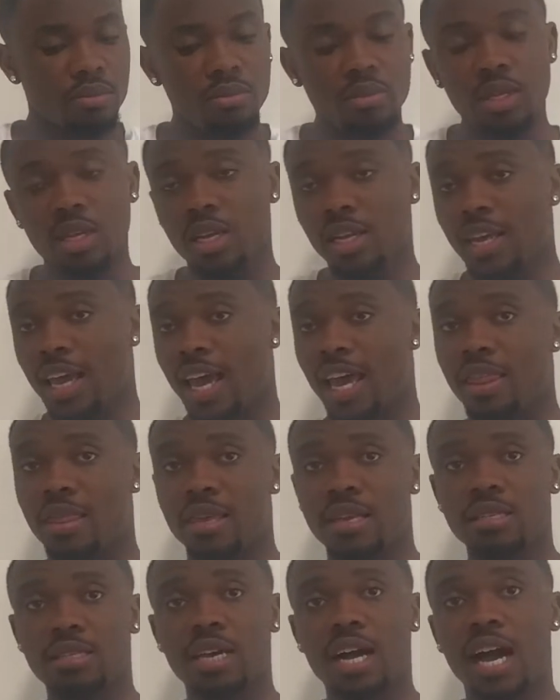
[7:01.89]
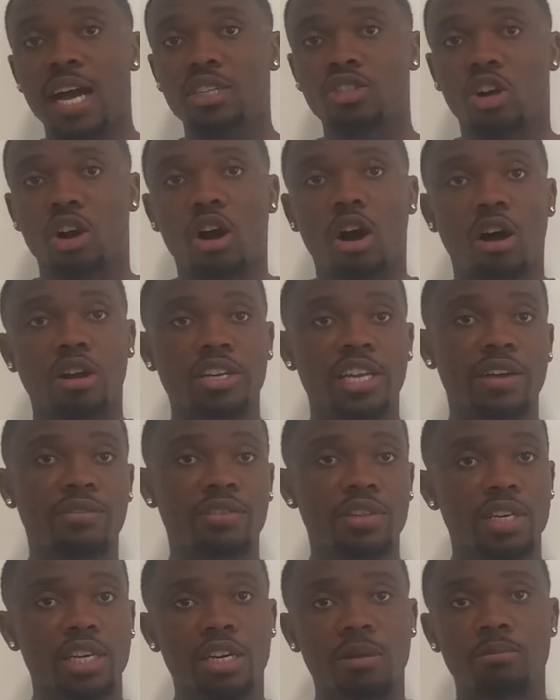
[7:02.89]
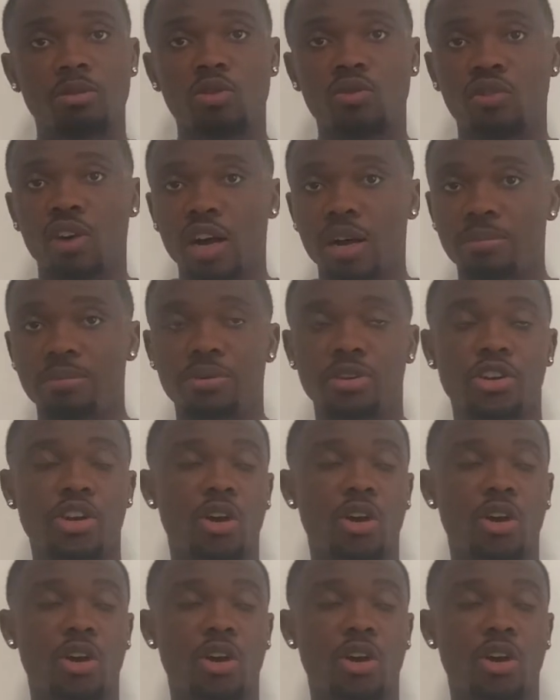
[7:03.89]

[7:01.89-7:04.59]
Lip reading: yeah, these guys are all definitely going to move up.